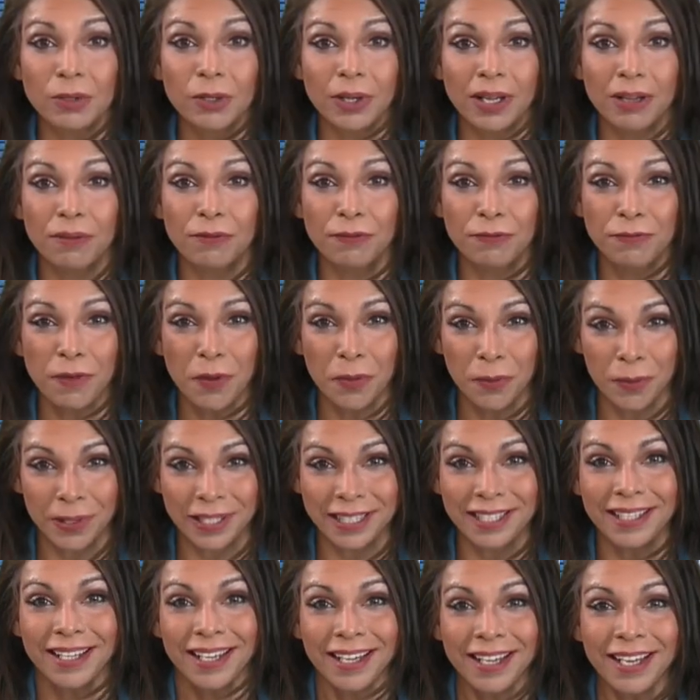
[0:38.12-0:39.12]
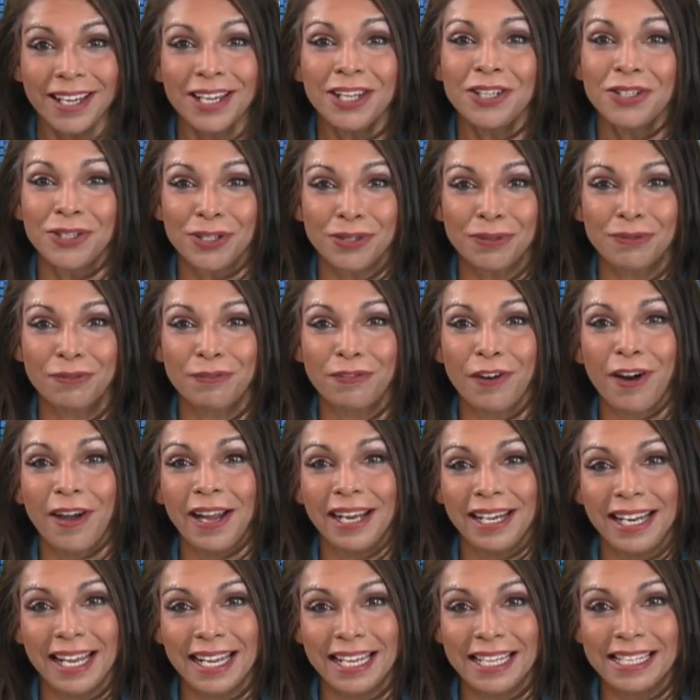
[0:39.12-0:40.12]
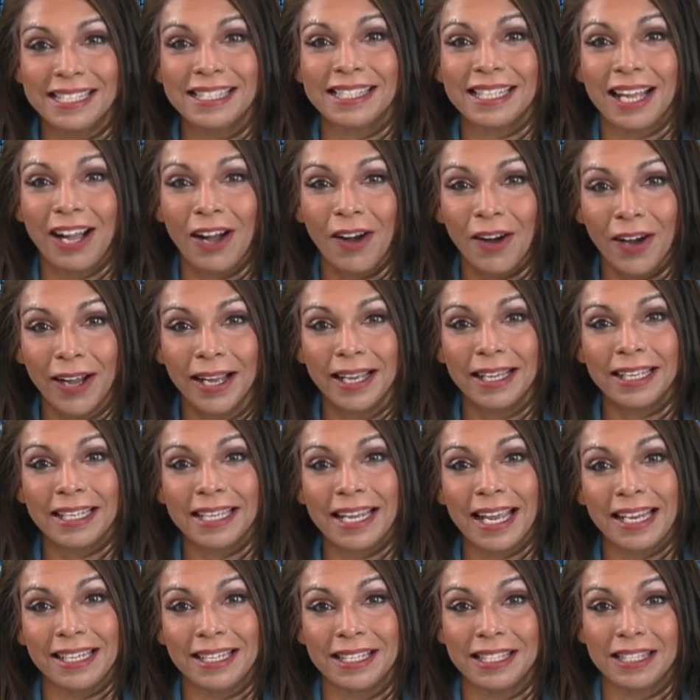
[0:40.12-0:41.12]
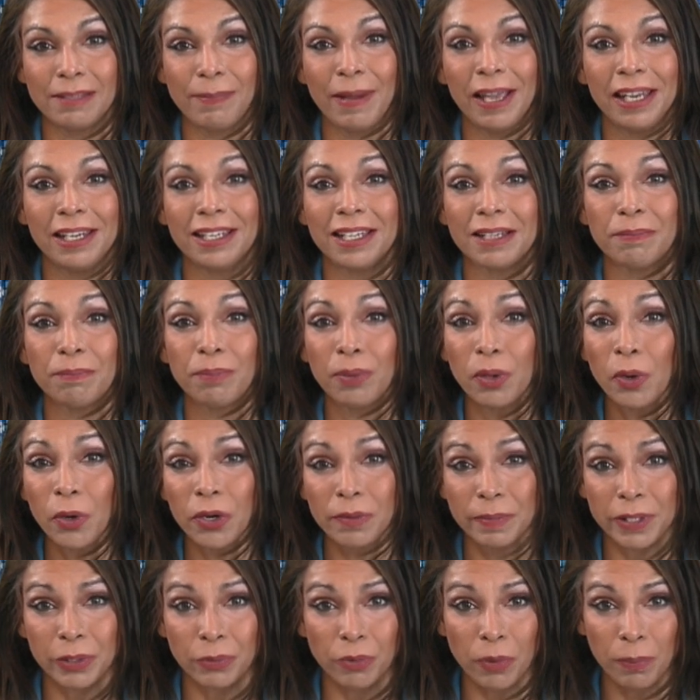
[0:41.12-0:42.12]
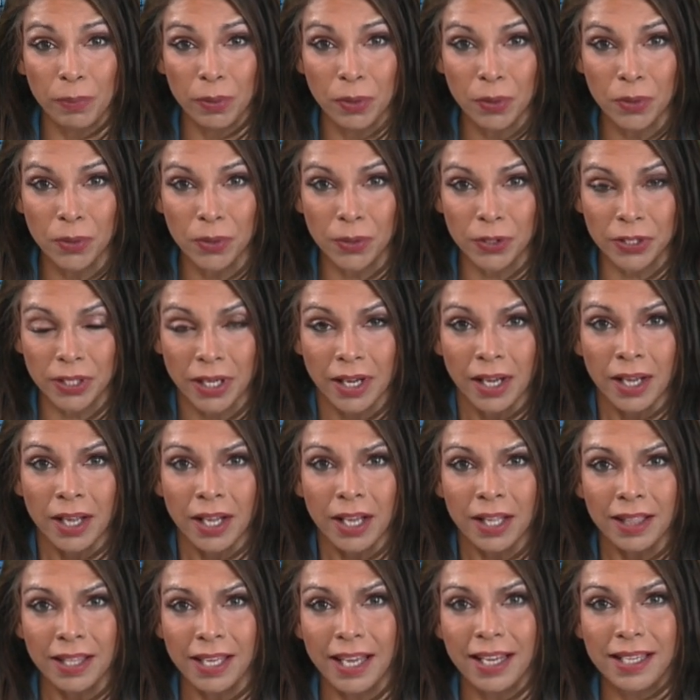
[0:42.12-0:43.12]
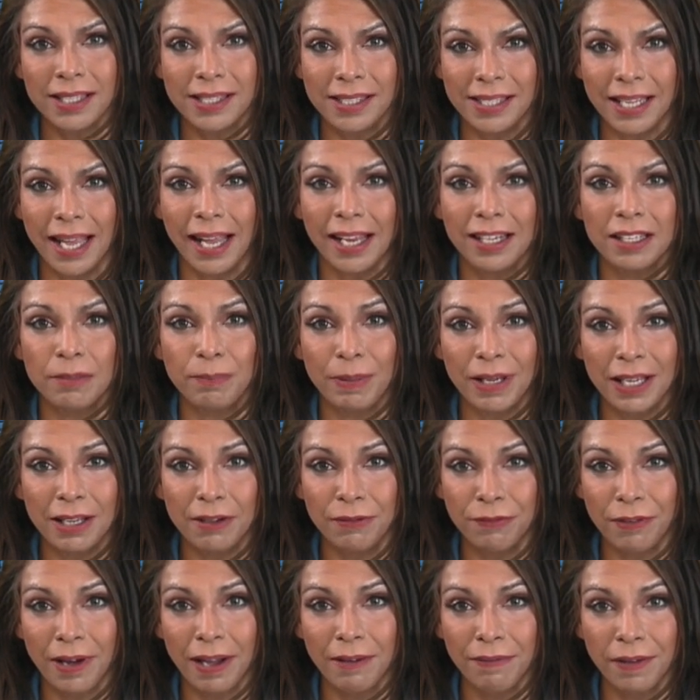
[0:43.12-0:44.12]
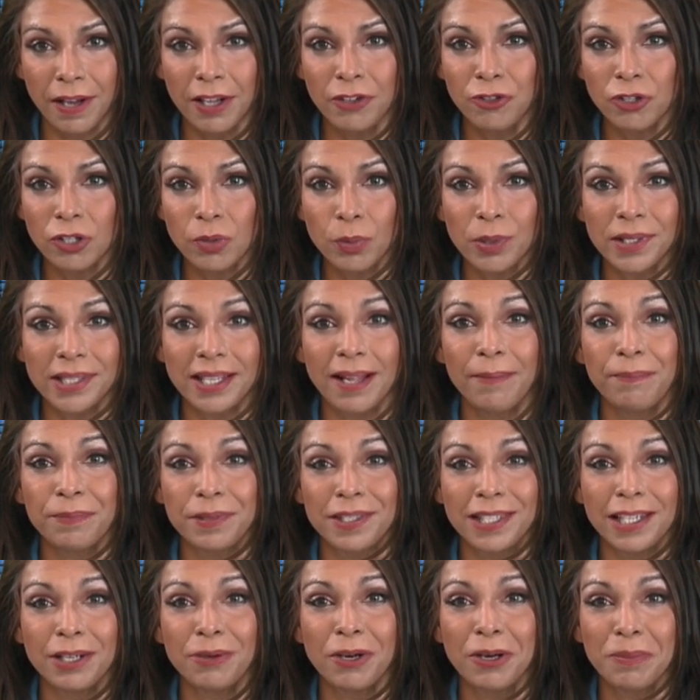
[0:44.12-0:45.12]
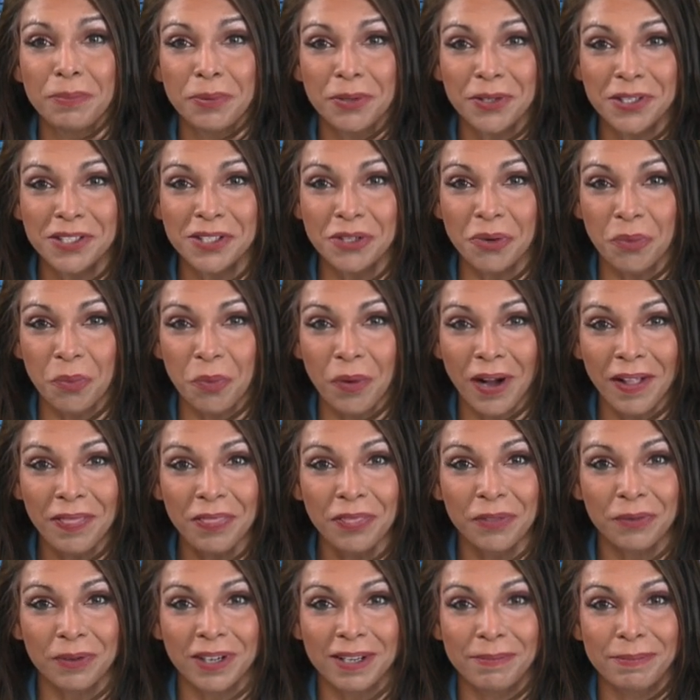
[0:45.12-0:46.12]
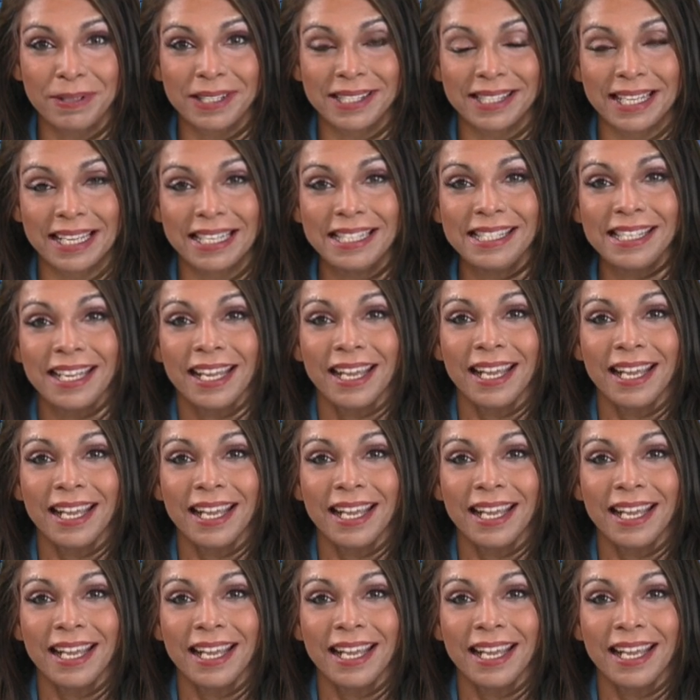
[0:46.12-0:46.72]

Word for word: looking forward to Friday's highly anticipated employment report. The S&P 500 was up 0.13%